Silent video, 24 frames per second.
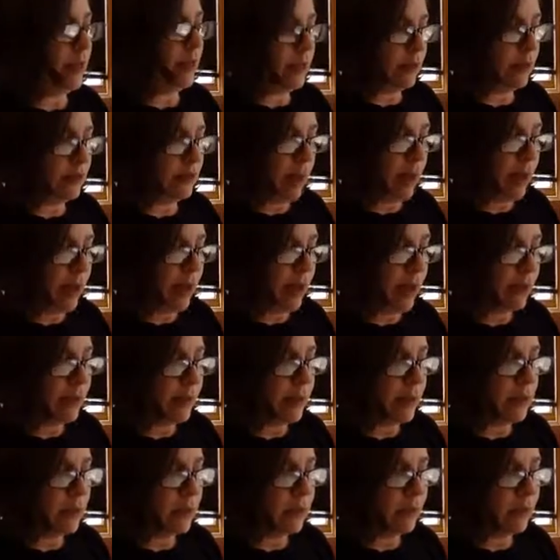hang
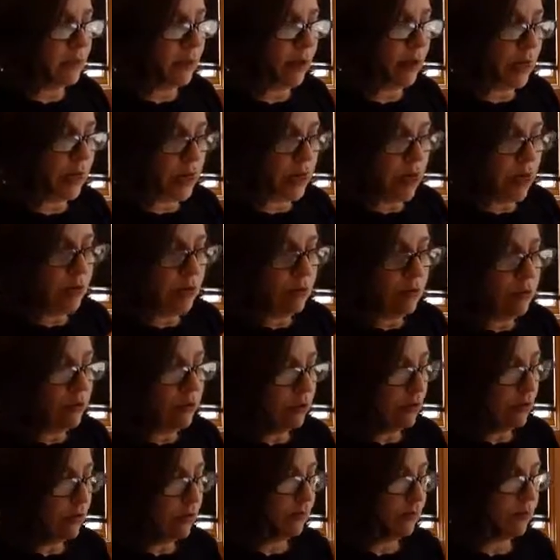these in the
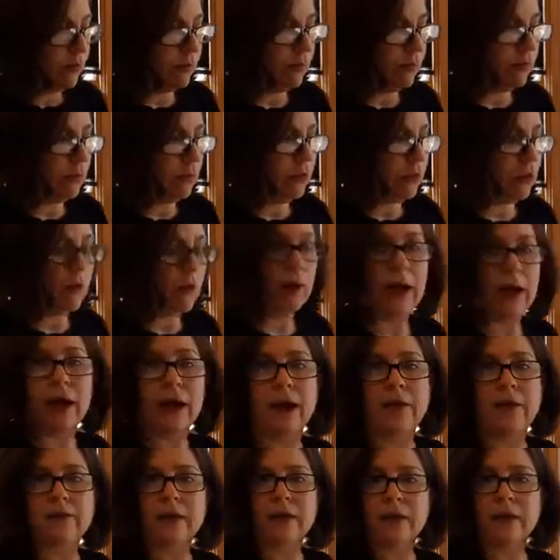windows. So I
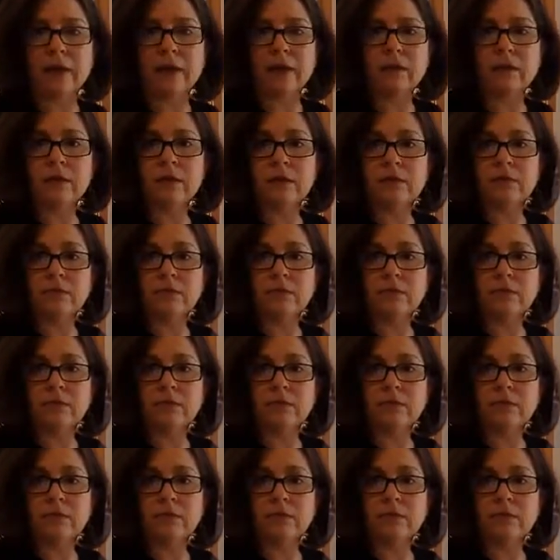have these.